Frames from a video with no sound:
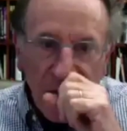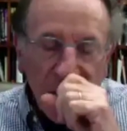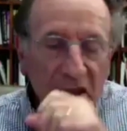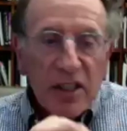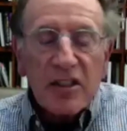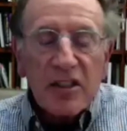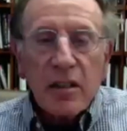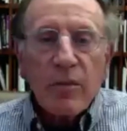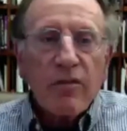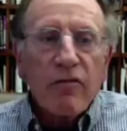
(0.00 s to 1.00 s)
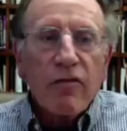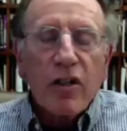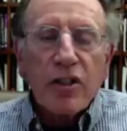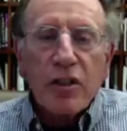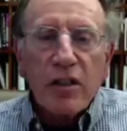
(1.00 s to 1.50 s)
Then some
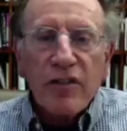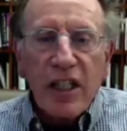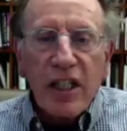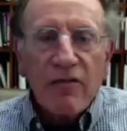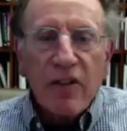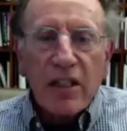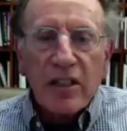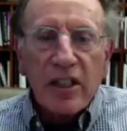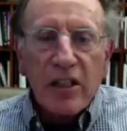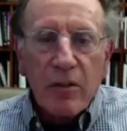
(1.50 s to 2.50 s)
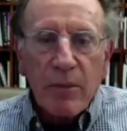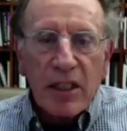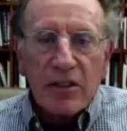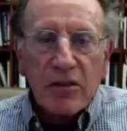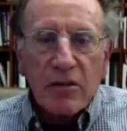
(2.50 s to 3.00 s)
version of involuntary
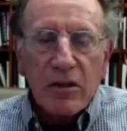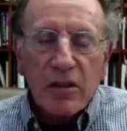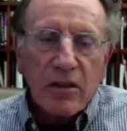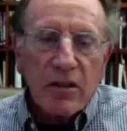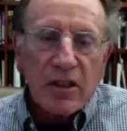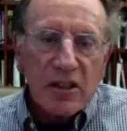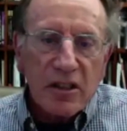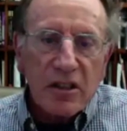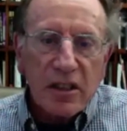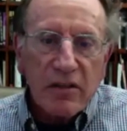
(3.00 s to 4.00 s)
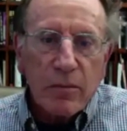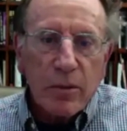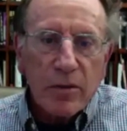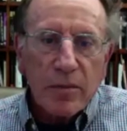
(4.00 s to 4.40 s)
manslaughter is conceivable.